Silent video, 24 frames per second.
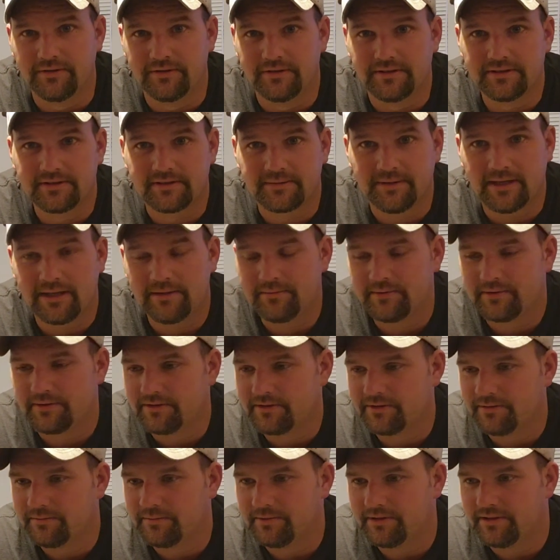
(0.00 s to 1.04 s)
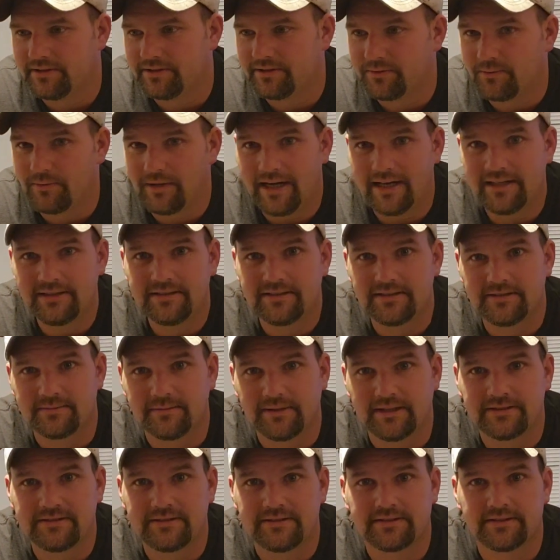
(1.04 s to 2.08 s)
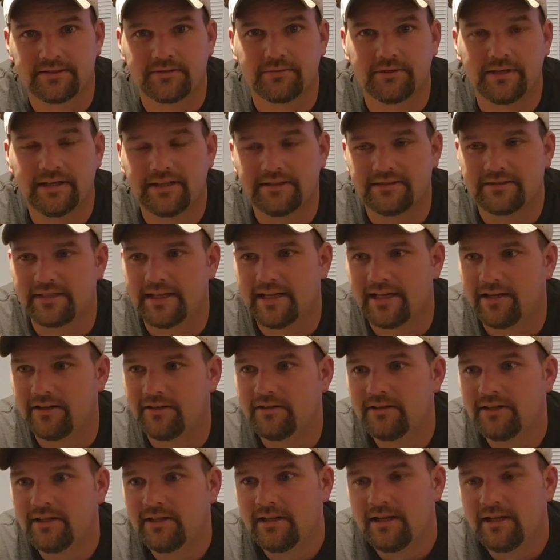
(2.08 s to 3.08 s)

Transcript: and it's probably going to be twice as much as it weighs now.